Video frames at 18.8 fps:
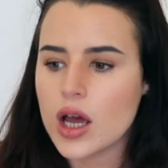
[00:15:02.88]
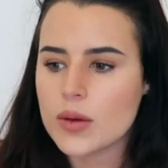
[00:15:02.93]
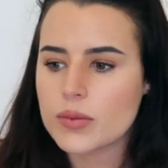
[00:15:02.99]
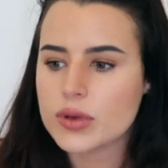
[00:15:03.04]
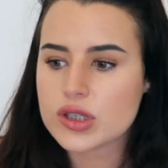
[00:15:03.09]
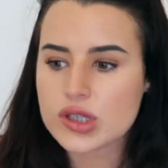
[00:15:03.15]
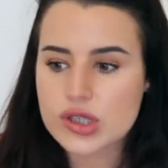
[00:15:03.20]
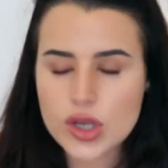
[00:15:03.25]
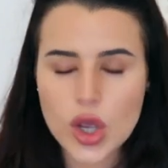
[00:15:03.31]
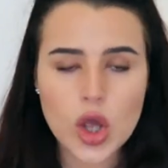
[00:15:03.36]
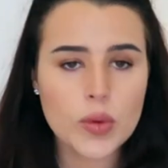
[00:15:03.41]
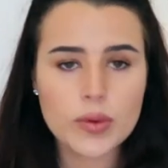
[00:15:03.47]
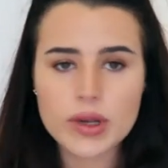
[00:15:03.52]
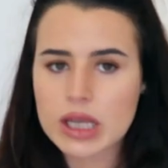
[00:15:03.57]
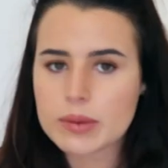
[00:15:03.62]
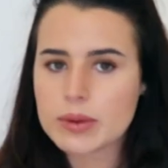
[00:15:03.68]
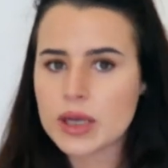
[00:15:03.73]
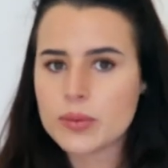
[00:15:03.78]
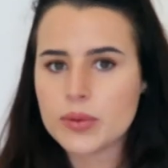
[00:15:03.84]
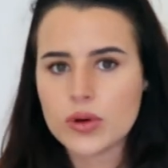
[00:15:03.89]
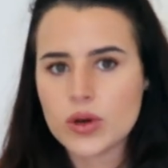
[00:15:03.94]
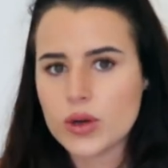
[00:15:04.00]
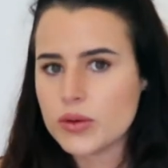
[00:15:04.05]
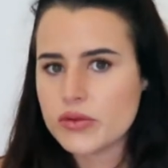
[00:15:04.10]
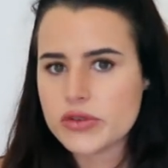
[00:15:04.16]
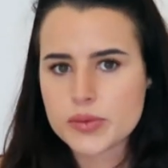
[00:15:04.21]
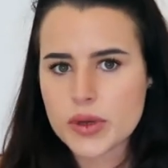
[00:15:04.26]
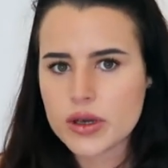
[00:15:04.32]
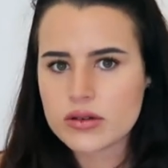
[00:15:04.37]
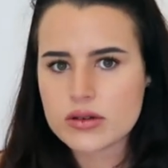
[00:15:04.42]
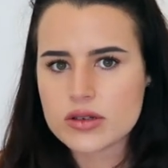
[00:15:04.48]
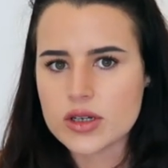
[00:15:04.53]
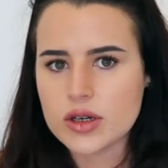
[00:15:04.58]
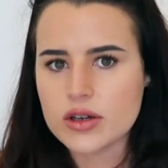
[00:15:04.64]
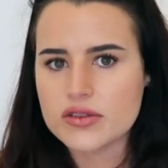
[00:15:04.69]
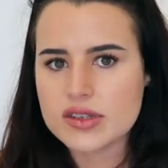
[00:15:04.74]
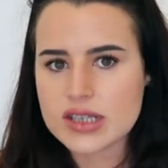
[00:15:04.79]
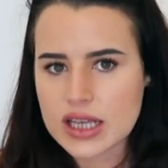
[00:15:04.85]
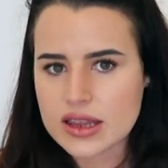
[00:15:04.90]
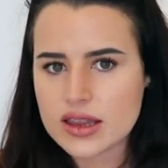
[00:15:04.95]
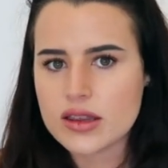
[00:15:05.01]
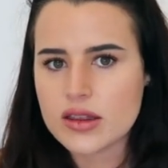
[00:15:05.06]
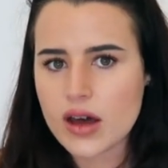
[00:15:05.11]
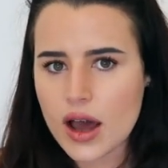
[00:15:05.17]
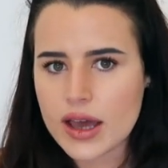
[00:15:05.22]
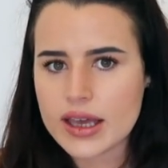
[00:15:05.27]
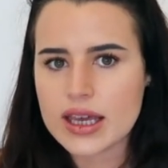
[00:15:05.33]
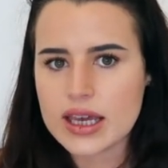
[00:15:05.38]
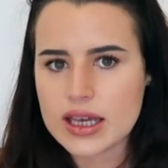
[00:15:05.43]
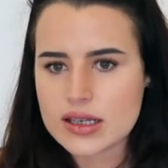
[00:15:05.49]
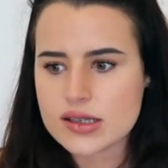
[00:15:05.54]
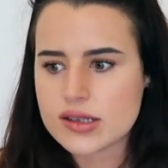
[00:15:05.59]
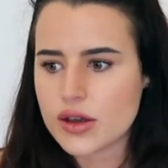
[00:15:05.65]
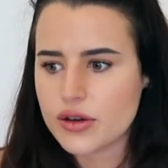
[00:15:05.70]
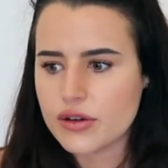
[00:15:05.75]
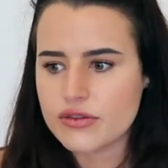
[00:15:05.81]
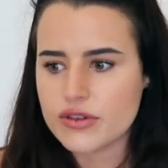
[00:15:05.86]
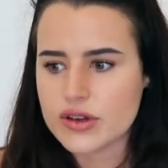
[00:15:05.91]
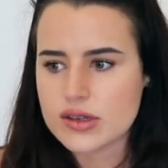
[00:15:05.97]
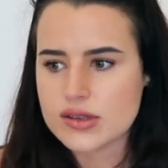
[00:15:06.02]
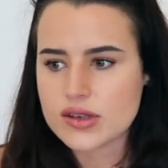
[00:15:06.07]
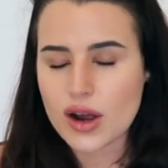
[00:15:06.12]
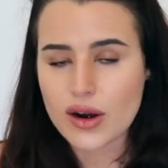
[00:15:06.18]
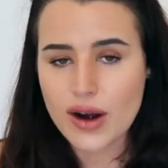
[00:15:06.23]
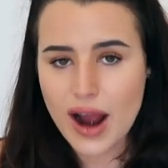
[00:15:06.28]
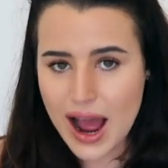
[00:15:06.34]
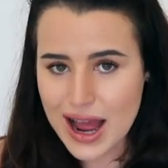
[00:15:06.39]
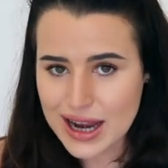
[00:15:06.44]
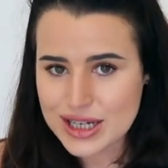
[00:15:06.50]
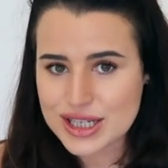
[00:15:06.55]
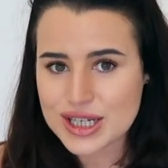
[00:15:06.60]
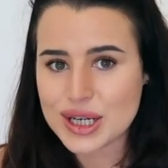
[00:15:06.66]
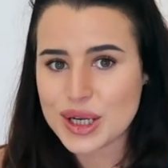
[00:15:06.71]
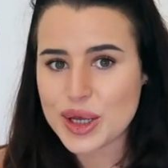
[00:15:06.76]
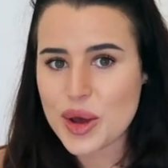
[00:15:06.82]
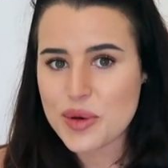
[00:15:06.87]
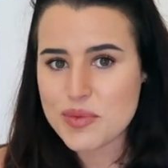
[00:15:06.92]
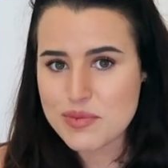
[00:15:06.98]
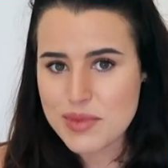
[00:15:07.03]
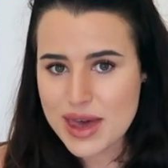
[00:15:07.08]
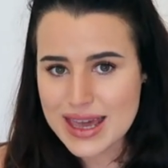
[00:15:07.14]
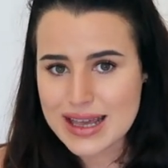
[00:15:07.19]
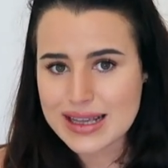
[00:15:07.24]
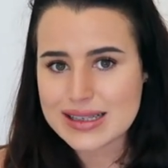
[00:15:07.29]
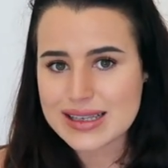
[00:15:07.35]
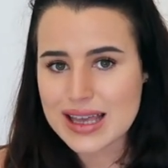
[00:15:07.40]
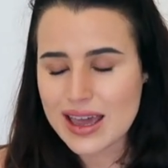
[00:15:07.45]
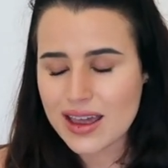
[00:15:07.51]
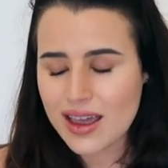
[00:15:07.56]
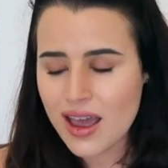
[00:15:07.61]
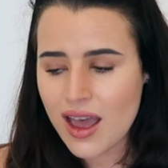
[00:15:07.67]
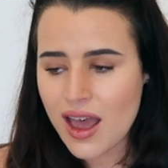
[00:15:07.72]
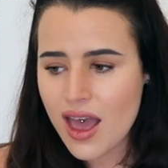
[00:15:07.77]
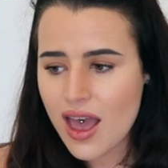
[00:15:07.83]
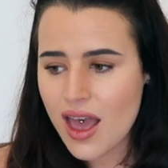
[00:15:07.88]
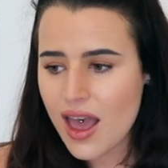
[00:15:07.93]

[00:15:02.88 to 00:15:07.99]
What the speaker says: But so many people who we've spoke to have said that the IKEA sofas are actually amazing.